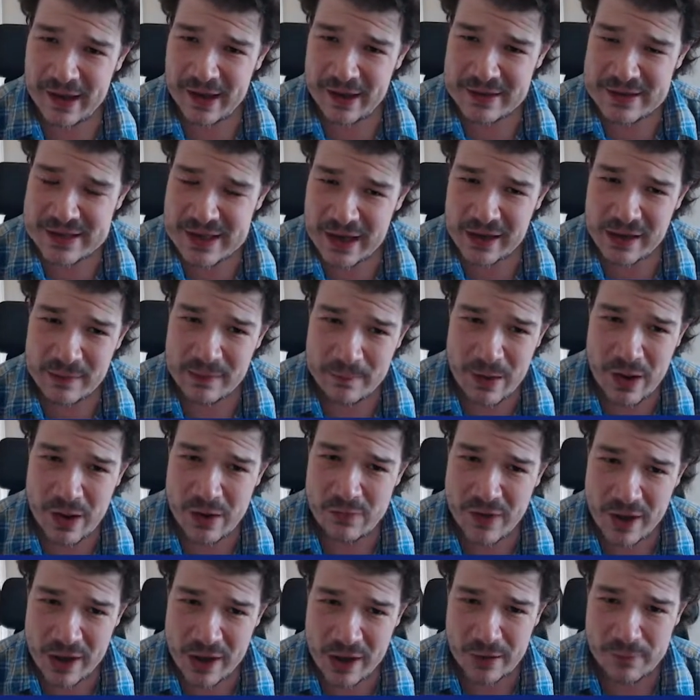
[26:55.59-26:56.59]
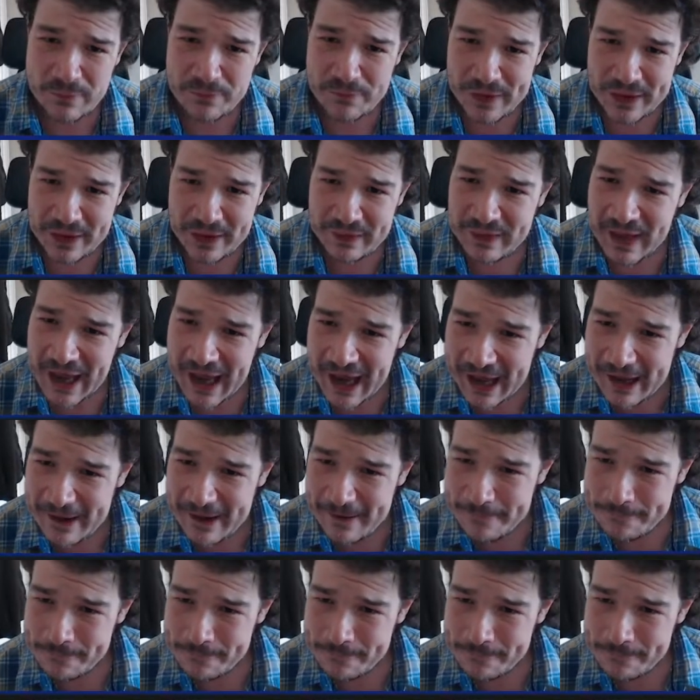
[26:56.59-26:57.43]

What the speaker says: turn them over, hopefully, there.